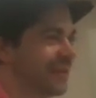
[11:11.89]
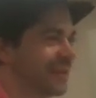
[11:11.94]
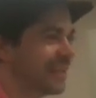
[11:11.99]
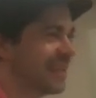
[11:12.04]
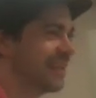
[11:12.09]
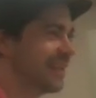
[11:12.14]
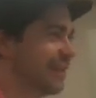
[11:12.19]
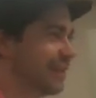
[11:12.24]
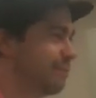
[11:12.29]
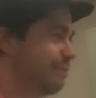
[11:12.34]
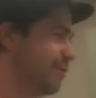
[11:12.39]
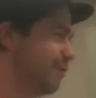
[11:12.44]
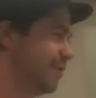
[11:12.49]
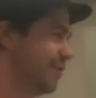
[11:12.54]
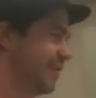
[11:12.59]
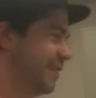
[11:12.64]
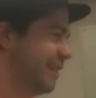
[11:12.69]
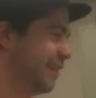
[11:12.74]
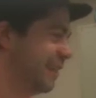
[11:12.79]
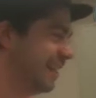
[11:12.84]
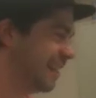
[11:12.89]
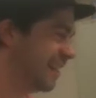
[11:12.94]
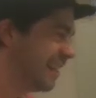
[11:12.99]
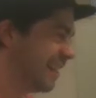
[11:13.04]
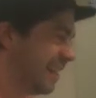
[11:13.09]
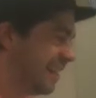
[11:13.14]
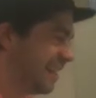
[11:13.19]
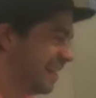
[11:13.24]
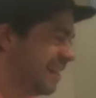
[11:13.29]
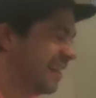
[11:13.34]
He's kind of like, you both suck,
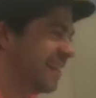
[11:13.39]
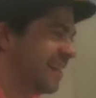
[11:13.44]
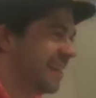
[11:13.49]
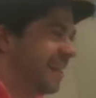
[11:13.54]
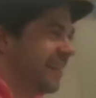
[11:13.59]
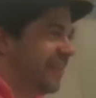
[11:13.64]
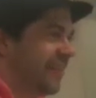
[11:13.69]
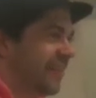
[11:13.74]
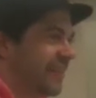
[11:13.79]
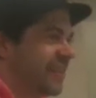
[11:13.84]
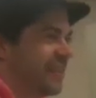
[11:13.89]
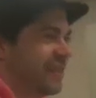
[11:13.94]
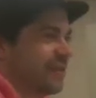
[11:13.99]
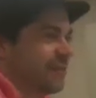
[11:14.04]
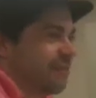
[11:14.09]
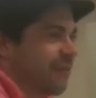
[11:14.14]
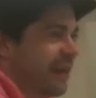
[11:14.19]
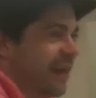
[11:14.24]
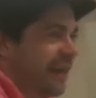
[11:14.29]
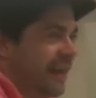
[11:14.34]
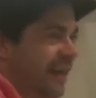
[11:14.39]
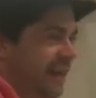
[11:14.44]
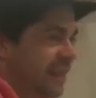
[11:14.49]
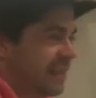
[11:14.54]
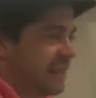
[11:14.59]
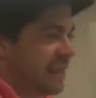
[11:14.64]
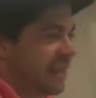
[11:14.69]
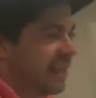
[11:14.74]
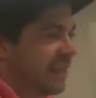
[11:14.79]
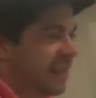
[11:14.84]
which is why
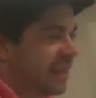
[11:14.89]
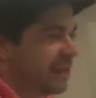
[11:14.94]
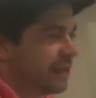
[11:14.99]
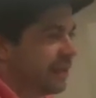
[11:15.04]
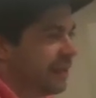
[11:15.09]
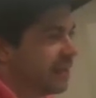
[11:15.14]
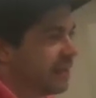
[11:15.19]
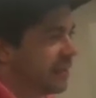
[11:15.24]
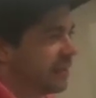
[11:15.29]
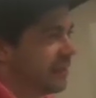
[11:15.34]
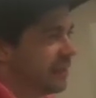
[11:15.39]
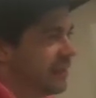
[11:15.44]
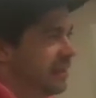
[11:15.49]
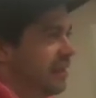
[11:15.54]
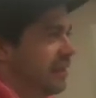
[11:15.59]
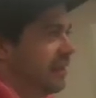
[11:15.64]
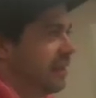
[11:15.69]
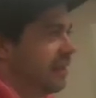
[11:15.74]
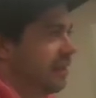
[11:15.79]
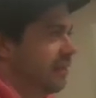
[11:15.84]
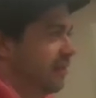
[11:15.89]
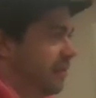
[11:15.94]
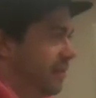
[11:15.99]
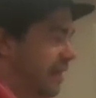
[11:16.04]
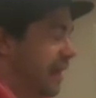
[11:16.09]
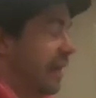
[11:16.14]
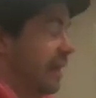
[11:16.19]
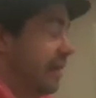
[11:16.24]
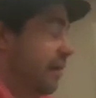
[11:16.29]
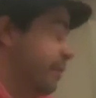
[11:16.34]
it's kind of interesting to see
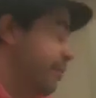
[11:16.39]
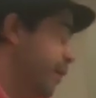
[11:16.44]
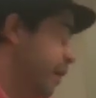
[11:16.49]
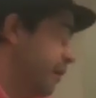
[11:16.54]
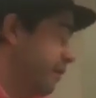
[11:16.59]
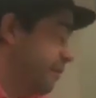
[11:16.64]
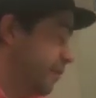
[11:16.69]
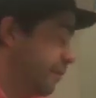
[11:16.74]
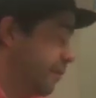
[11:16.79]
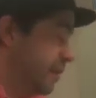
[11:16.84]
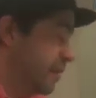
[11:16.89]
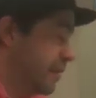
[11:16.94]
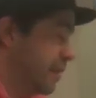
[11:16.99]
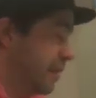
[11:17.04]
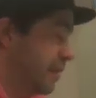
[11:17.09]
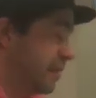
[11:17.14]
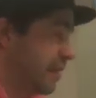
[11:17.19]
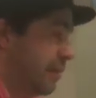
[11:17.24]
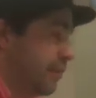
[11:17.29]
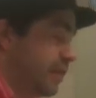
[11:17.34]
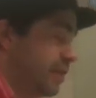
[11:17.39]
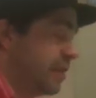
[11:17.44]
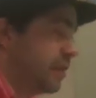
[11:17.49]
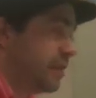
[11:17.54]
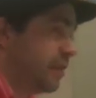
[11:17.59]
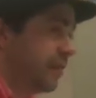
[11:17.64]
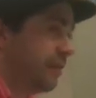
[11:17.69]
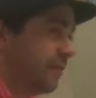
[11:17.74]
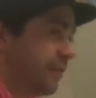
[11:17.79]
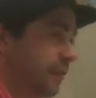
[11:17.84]
that. And part of the reason I think he was such
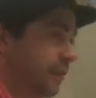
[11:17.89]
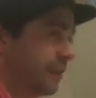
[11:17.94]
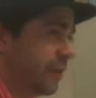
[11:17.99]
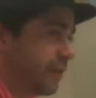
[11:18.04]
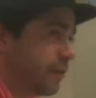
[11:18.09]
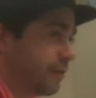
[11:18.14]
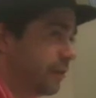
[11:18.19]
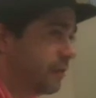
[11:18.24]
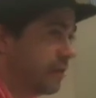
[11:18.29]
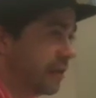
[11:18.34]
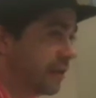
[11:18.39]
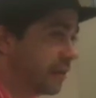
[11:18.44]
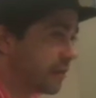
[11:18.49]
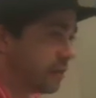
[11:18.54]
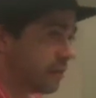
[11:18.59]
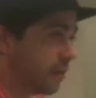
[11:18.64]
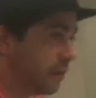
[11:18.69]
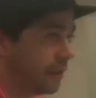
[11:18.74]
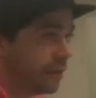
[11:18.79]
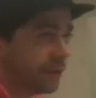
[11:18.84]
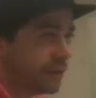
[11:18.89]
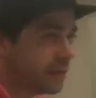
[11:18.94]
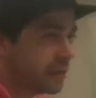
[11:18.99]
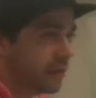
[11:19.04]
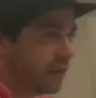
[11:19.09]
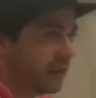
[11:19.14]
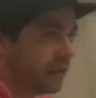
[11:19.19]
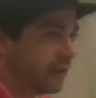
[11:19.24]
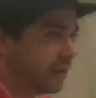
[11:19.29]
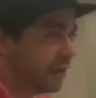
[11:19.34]
an influence on Crowley because Crowley was
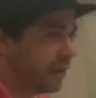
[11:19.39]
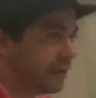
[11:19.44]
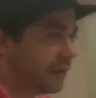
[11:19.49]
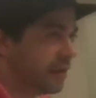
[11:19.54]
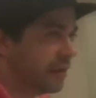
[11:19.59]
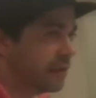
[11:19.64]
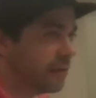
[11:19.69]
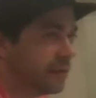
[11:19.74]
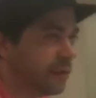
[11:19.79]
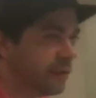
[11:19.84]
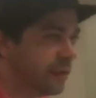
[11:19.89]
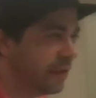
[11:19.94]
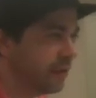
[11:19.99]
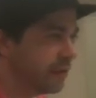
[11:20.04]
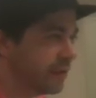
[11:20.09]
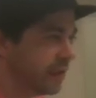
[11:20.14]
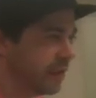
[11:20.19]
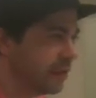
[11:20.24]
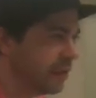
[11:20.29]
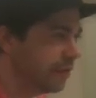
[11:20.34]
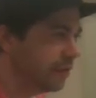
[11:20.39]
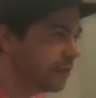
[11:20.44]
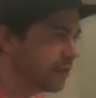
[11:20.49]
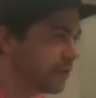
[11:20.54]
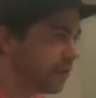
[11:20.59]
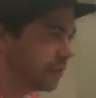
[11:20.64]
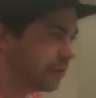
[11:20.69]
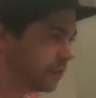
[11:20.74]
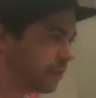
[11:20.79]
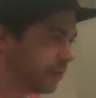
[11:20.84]
a lot like that as well. He was a huge
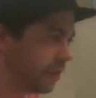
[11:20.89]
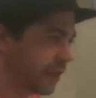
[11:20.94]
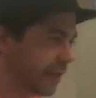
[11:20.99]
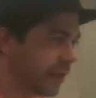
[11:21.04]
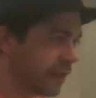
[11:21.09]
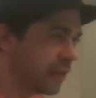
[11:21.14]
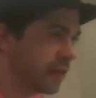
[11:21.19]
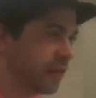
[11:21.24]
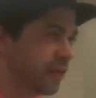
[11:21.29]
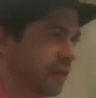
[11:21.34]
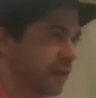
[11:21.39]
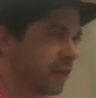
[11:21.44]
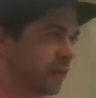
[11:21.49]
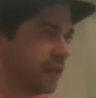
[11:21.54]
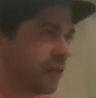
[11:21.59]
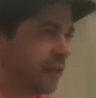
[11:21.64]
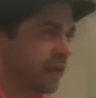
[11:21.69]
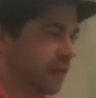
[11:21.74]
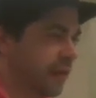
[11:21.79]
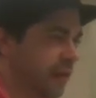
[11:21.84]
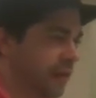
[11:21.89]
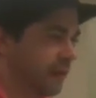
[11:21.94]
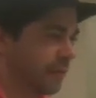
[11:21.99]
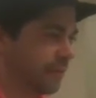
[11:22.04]
social critic. Mm-hmm.